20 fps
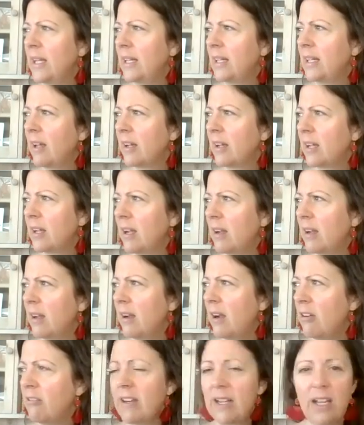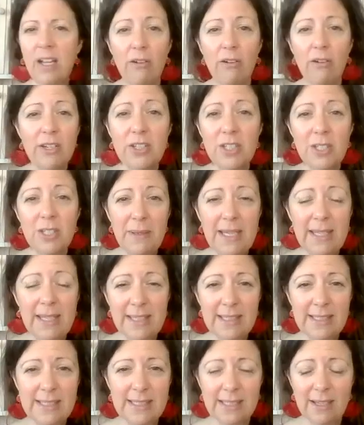like are encouraged to be in
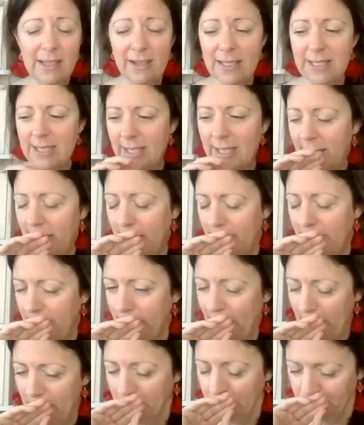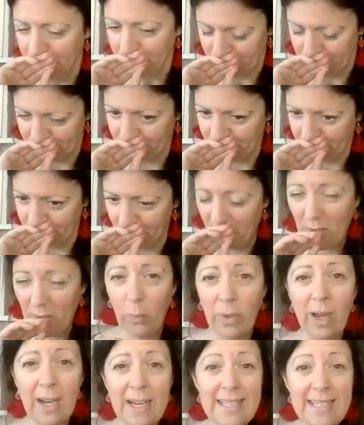this society, that
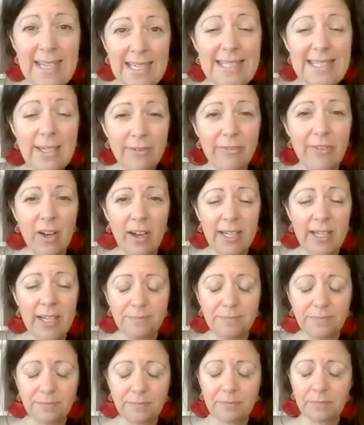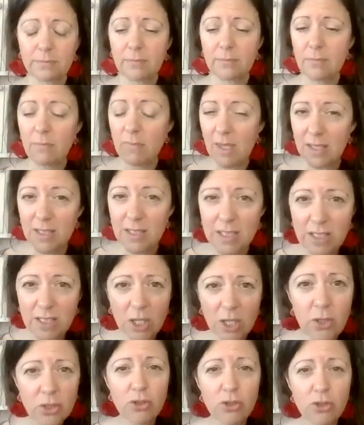we identify
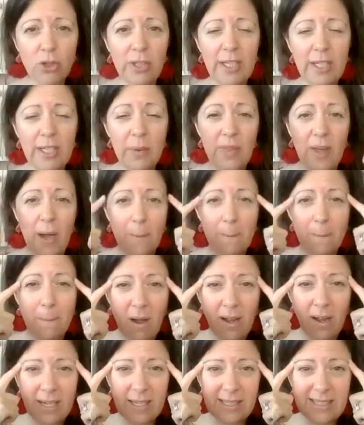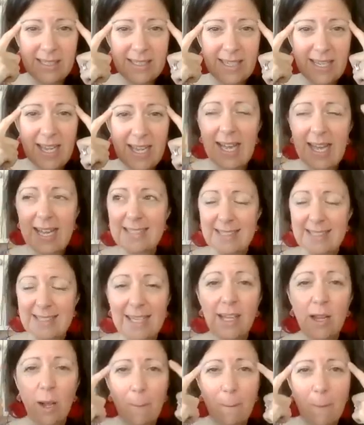so strongly with our mind as
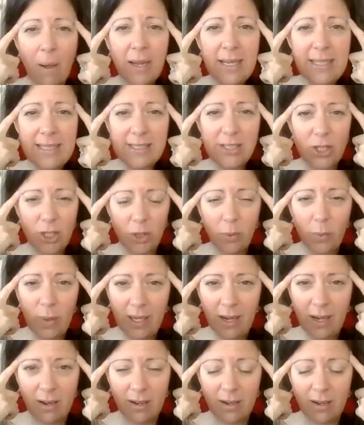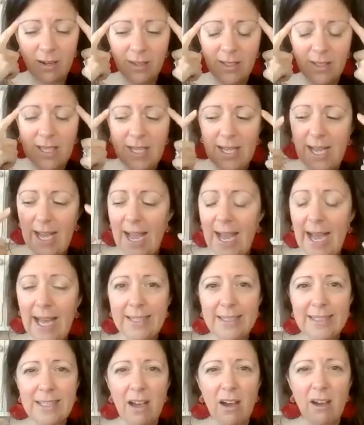thinking our mind is who we are,
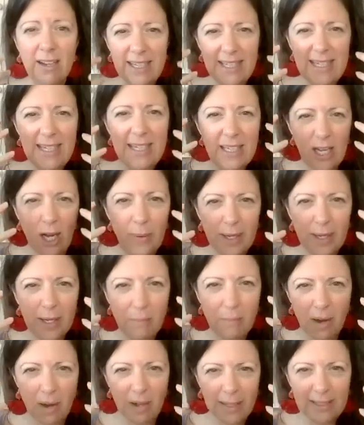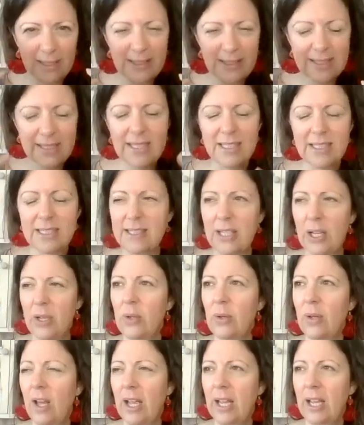and our egoic mind,
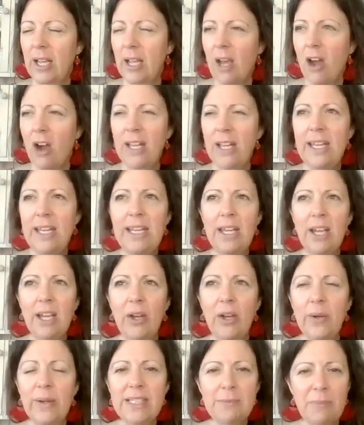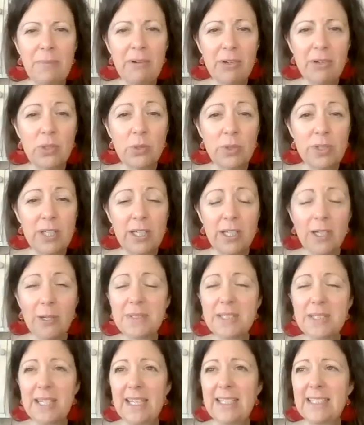so like our ego in spiritual
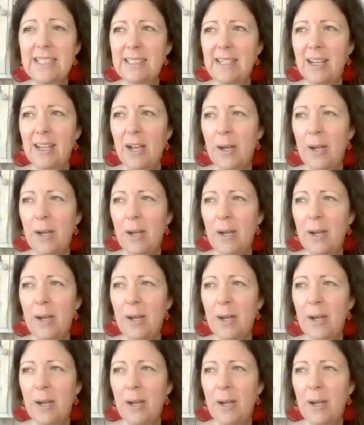terms is